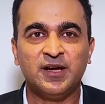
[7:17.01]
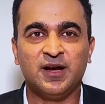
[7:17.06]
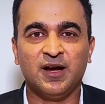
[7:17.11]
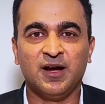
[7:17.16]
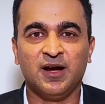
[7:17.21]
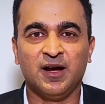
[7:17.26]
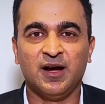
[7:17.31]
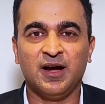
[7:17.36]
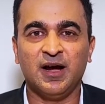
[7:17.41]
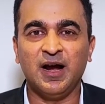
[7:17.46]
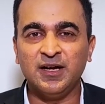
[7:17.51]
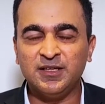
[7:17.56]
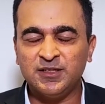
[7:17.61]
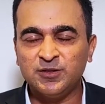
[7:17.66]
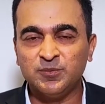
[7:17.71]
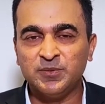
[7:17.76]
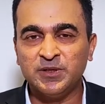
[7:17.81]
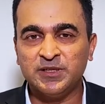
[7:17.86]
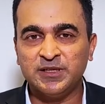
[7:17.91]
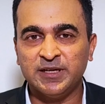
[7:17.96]

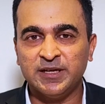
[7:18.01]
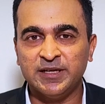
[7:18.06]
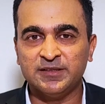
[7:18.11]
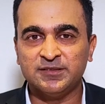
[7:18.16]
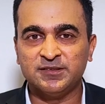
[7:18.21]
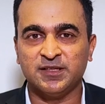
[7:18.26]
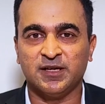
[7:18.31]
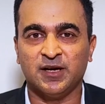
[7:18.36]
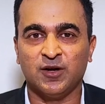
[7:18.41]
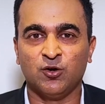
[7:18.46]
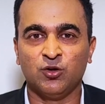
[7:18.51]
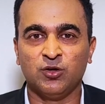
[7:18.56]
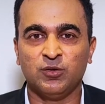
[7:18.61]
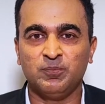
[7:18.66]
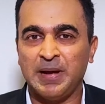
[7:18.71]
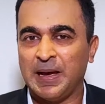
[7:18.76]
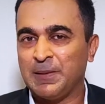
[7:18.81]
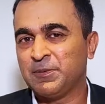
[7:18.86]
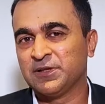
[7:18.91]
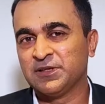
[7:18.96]
Ultimately, it's
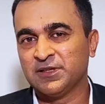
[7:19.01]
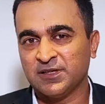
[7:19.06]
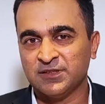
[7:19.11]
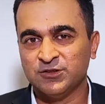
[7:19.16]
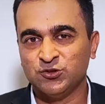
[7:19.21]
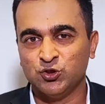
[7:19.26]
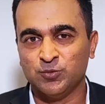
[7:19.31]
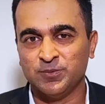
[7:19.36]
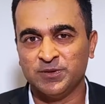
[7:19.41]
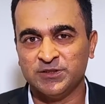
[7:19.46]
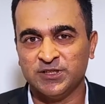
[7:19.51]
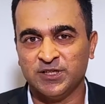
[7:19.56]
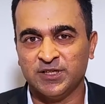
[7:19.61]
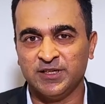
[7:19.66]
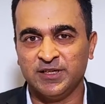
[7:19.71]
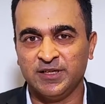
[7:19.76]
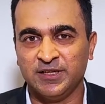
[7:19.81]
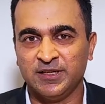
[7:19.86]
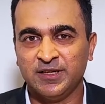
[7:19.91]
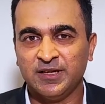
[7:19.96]
around mapping the consumer
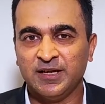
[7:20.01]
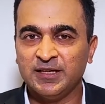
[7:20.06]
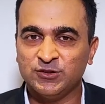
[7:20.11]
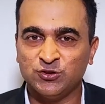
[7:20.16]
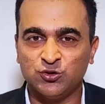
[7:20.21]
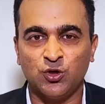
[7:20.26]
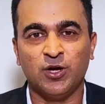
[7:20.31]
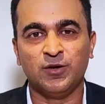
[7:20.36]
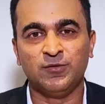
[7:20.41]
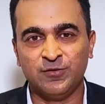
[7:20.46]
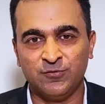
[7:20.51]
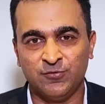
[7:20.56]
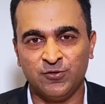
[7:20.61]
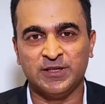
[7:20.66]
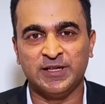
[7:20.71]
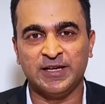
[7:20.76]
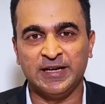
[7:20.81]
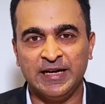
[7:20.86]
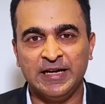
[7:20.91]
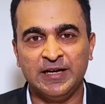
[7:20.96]
journey and solving
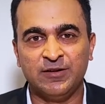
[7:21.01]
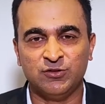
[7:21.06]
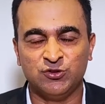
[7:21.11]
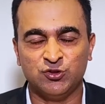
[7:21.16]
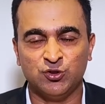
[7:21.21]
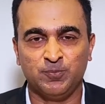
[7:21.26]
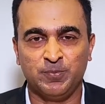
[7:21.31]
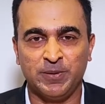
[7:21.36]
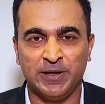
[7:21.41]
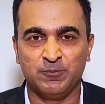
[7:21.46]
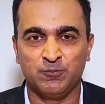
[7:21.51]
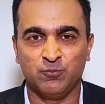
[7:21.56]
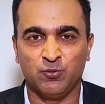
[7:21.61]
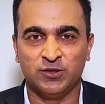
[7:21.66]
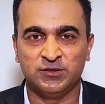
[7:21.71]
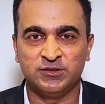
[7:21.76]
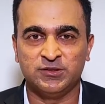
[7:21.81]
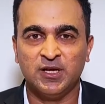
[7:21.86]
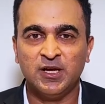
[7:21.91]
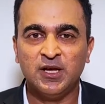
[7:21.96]
for their individual pain
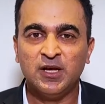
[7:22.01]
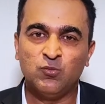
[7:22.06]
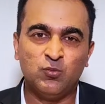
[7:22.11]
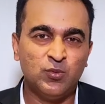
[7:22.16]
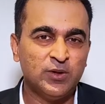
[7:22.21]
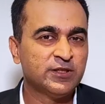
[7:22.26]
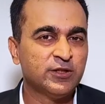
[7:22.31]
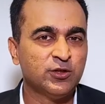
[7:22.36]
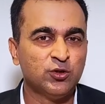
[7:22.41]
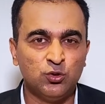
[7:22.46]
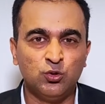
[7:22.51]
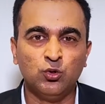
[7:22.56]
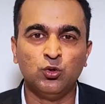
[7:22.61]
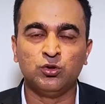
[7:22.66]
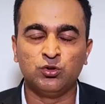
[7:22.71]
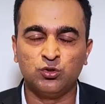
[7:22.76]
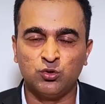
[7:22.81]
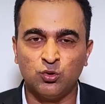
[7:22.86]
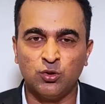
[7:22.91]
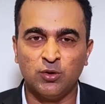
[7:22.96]
points. Whether you do
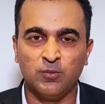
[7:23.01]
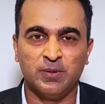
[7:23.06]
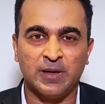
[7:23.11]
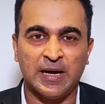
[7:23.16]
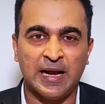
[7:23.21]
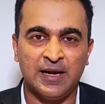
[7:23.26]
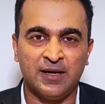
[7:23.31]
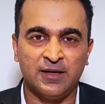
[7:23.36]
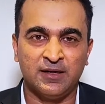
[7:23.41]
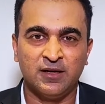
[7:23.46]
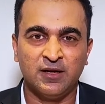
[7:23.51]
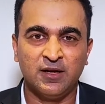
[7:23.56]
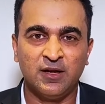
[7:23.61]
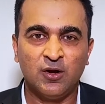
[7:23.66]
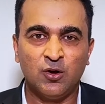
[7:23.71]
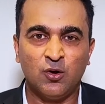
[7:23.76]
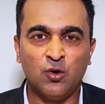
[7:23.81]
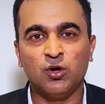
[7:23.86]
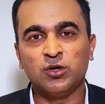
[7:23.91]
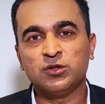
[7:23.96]
it through a brand
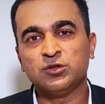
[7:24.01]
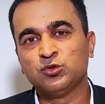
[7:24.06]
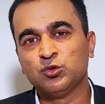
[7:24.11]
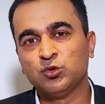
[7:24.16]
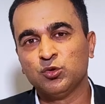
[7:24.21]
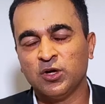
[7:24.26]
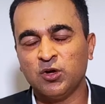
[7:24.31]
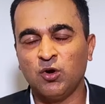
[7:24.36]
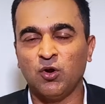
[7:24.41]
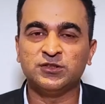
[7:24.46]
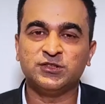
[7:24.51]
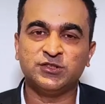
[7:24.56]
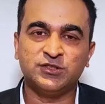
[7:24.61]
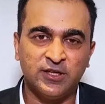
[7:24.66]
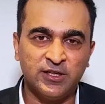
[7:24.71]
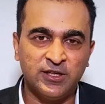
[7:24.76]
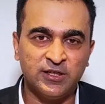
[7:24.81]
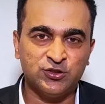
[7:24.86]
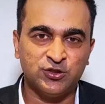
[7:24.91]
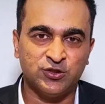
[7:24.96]
or through a
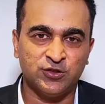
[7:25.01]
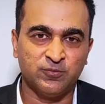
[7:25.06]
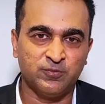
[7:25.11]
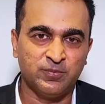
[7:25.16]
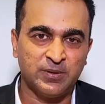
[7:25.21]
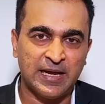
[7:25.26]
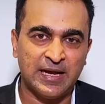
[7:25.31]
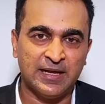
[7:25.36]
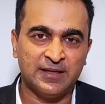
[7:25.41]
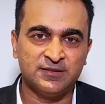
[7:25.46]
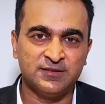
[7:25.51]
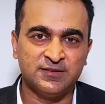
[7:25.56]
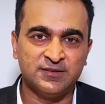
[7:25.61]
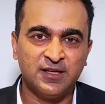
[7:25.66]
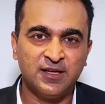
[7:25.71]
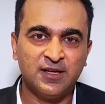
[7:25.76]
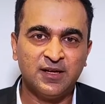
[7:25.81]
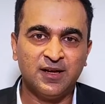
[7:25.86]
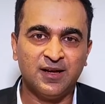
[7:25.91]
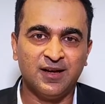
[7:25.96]
constellation of brands,
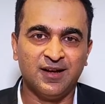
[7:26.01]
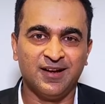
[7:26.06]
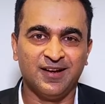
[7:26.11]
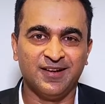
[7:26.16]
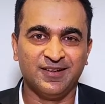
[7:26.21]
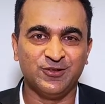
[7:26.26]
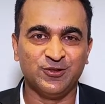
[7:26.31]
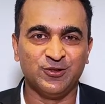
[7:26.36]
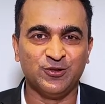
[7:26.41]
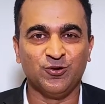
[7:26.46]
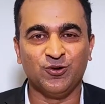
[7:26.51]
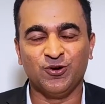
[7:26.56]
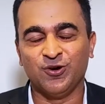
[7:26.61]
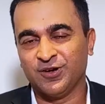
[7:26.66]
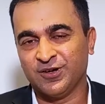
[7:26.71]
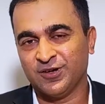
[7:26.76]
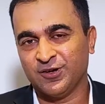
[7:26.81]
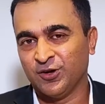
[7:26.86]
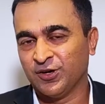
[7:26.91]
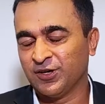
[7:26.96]
or
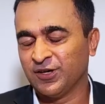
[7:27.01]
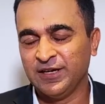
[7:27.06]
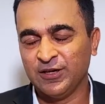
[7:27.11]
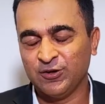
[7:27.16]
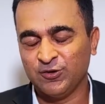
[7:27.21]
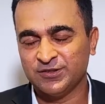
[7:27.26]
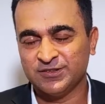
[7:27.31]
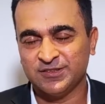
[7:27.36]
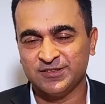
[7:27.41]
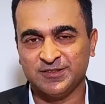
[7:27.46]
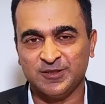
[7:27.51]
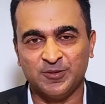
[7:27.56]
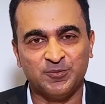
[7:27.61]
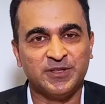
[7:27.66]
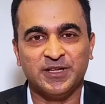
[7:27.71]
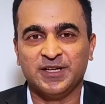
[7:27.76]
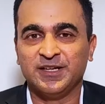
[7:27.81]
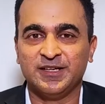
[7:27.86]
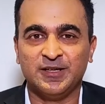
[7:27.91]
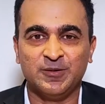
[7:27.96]
an ecosystem,
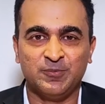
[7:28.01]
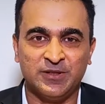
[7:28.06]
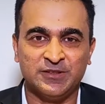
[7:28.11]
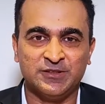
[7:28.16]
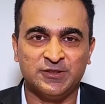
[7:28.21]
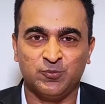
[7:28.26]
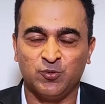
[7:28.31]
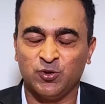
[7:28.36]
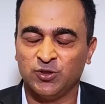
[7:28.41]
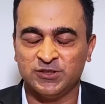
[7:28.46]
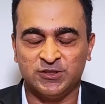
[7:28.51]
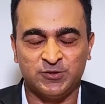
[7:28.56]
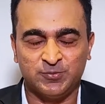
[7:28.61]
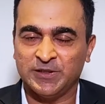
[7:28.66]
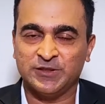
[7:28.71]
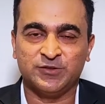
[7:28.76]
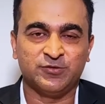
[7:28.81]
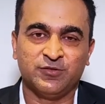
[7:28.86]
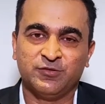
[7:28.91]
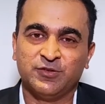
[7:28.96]
really depends upon the
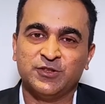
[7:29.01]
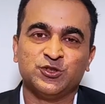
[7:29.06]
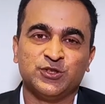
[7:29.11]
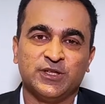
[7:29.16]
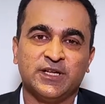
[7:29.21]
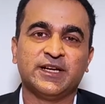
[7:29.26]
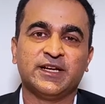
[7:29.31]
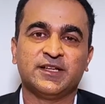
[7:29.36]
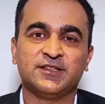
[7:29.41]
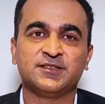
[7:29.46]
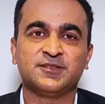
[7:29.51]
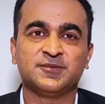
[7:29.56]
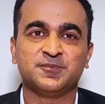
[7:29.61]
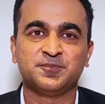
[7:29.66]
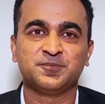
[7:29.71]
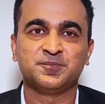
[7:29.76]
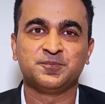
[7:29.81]
specific vision, I guess.